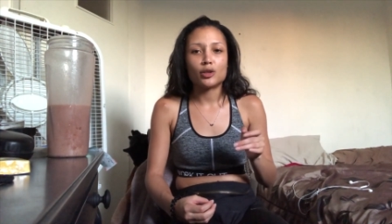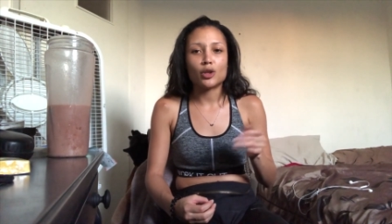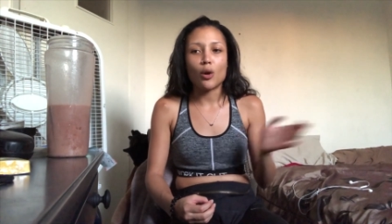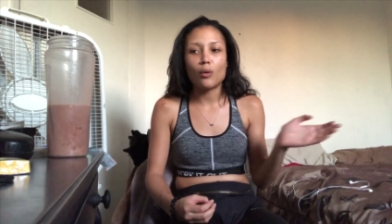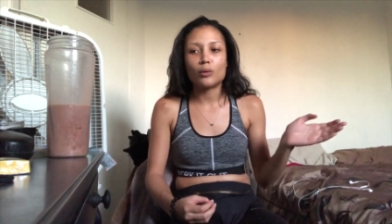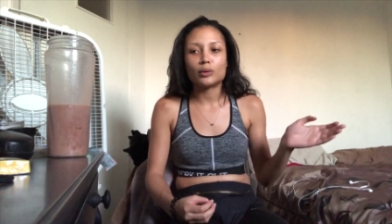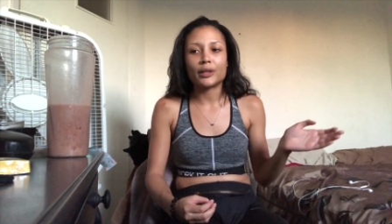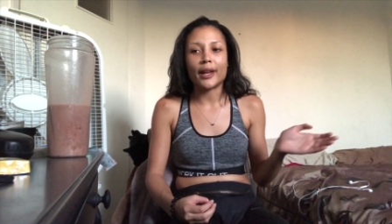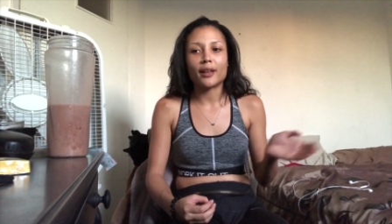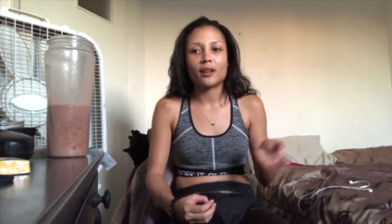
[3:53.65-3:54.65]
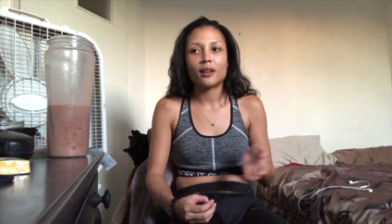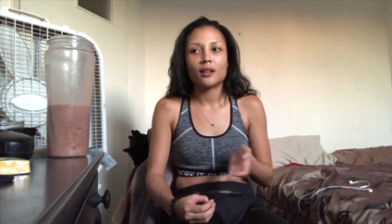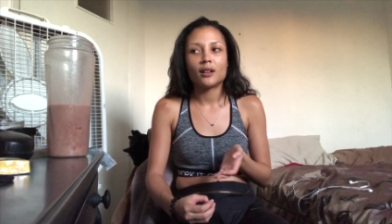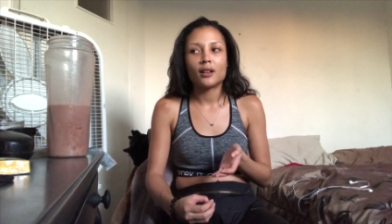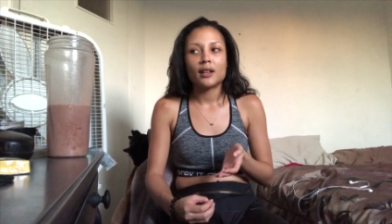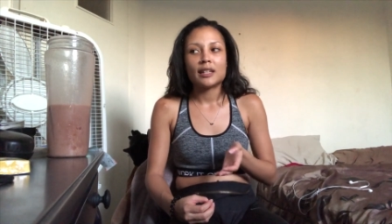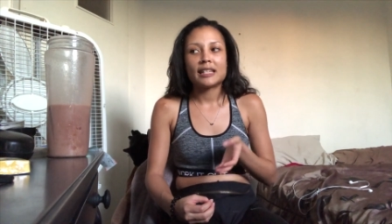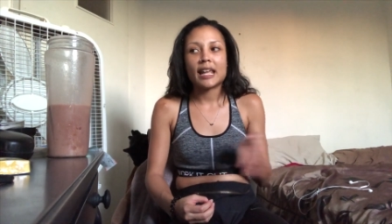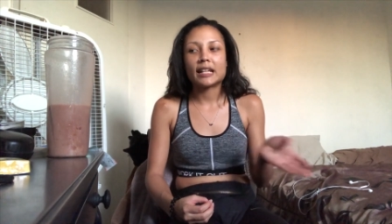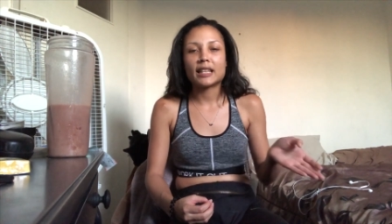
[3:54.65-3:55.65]
don't like
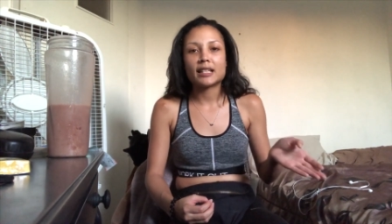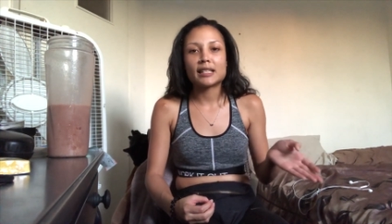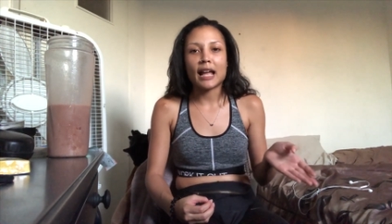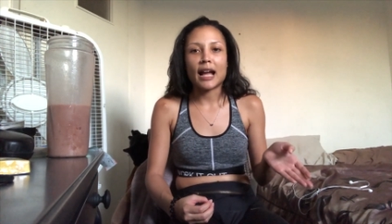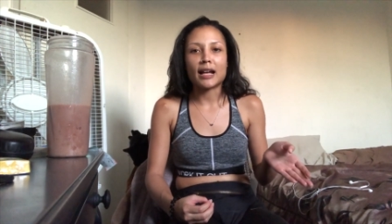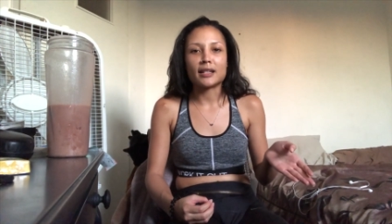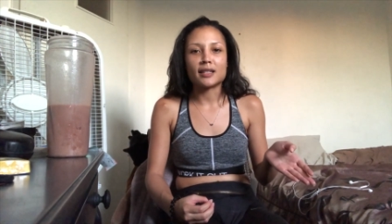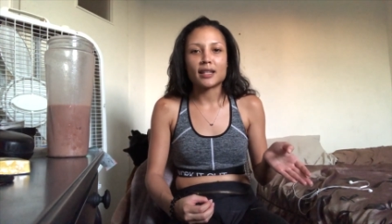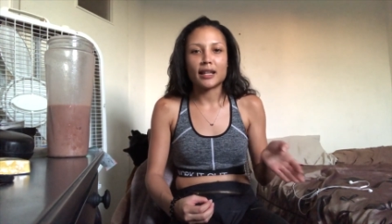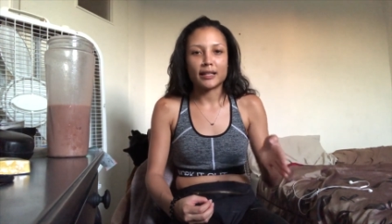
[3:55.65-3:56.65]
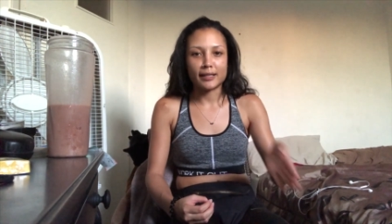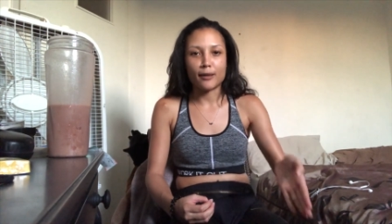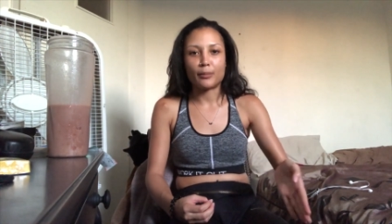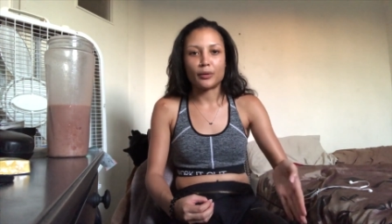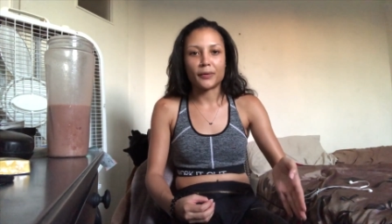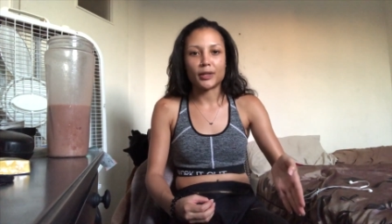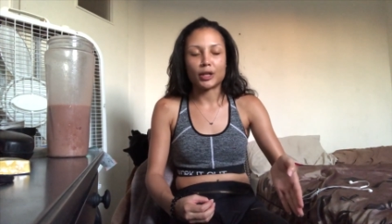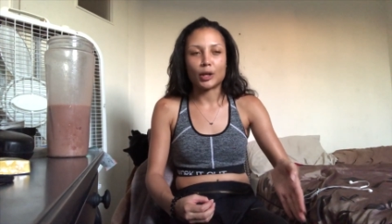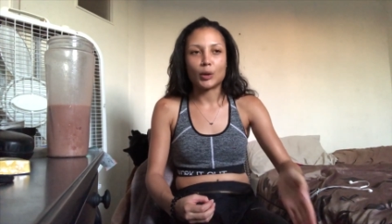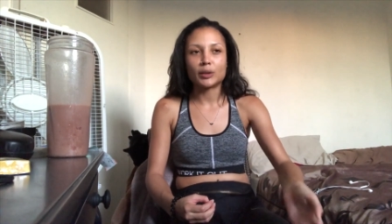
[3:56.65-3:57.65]
take this as an example for
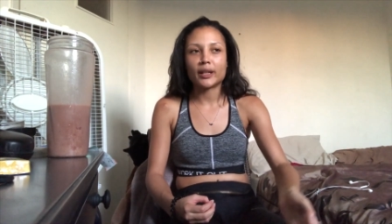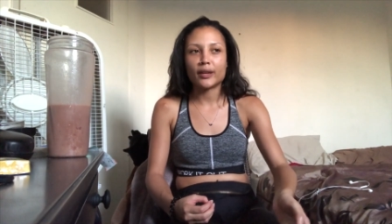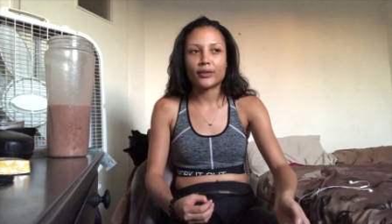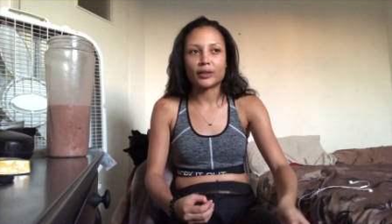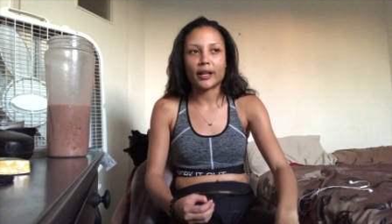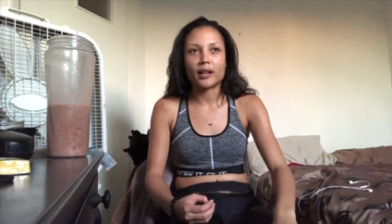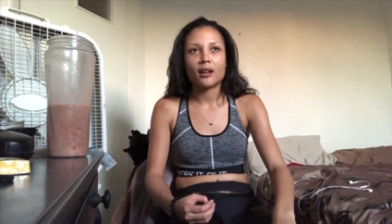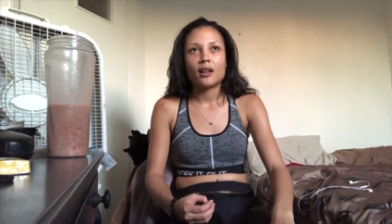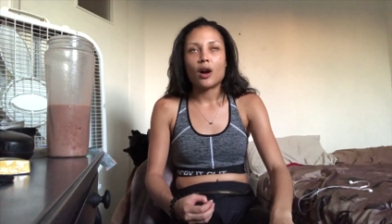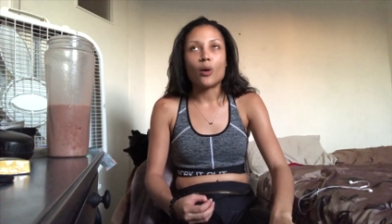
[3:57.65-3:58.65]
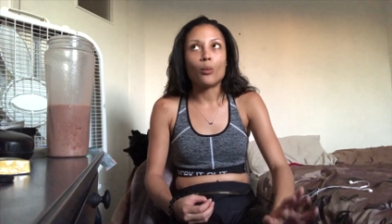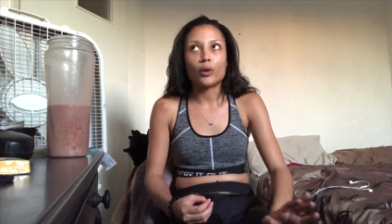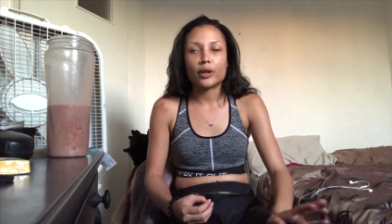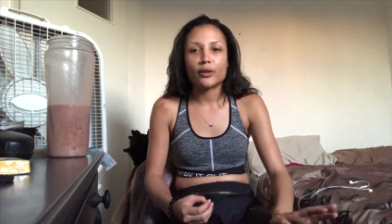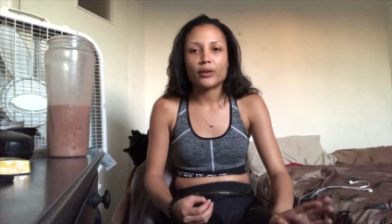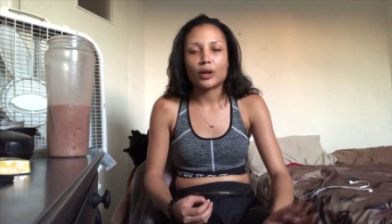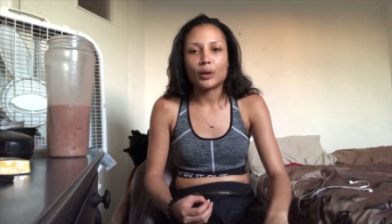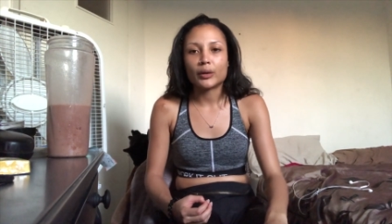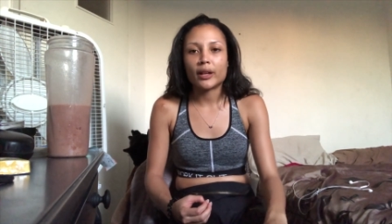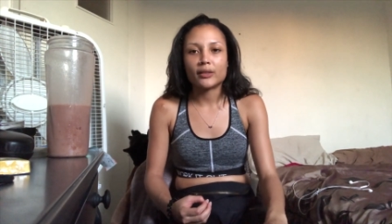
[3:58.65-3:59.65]
your own life or like a warning for your
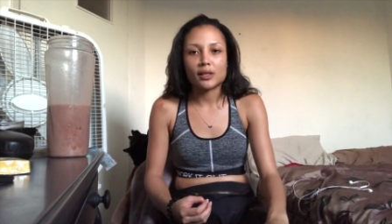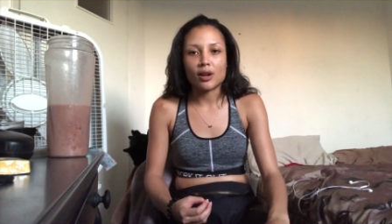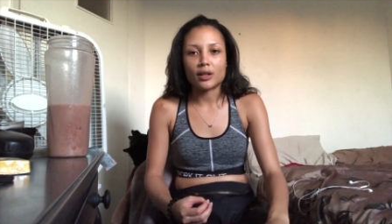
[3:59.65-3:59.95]
own life because